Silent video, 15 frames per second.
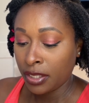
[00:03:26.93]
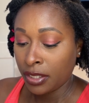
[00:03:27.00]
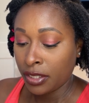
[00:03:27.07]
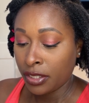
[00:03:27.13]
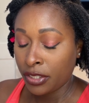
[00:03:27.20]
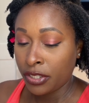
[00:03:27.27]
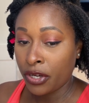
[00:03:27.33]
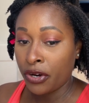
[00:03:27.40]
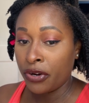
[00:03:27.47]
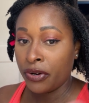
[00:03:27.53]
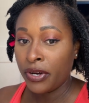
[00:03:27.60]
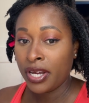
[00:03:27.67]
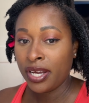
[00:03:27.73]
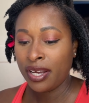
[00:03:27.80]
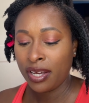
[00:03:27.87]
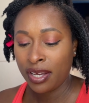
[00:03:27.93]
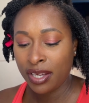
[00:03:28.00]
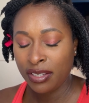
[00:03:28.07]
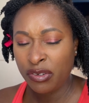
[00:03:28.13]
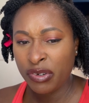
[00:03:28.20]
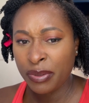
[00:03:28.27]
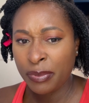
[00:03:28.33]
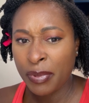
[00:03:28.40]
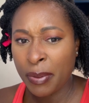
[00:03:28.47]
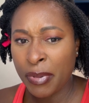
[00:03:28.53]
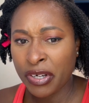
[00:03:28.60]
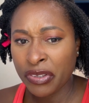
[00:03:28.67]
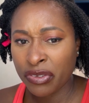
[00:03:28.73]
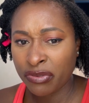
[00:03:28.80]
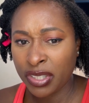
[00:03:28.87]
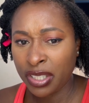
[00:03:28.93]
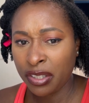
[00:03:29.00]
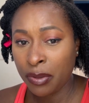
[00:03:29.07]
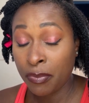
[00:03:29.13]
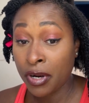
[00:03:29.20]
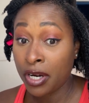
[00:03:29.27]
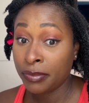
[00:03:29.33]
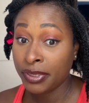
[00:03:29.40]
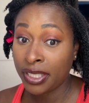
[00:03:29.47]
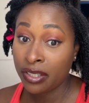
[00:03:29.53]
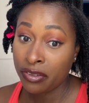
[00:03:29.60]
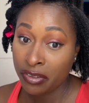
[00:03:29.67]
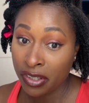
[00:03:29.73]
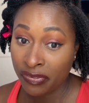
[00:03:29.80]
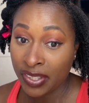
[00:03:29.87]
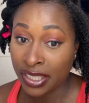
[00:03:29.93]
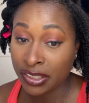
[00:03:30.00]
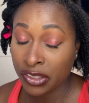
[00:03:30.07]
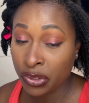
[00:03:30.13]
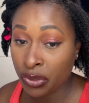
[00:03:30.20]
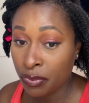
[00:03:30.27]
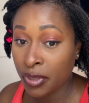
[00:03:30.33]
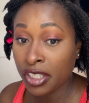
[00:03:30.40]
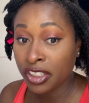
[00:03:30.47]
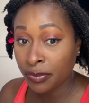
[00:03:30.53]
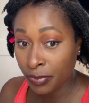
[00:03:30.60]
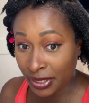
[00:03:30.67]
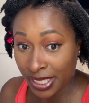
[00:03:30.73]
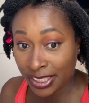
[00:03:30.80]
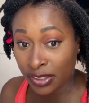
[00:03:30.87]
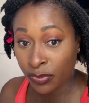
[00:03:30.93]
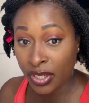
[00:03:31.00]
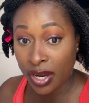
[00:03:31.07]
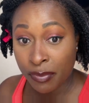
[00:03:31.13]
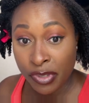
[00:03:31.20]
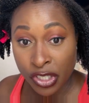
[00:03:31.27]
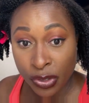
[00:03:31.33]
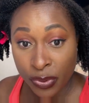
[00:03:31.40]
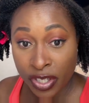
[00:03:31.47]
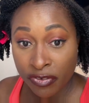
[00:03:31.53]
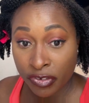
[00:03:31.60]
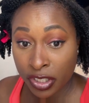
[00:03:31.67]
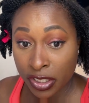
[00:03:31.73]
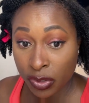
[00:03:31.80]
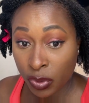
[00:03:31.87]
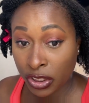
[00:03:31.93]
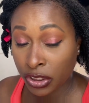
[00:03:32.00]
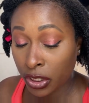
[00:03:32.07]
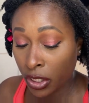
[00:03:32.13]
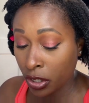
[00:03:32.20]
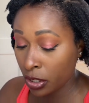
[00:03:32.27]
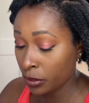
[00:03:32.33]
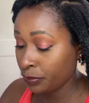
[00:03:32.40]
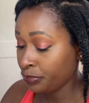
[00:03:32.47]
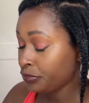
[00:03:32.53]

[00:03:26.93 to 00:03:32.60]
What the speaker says: So I do about three little pumps. I don't know if that's too much, but that's what I'm doing for this wash and go.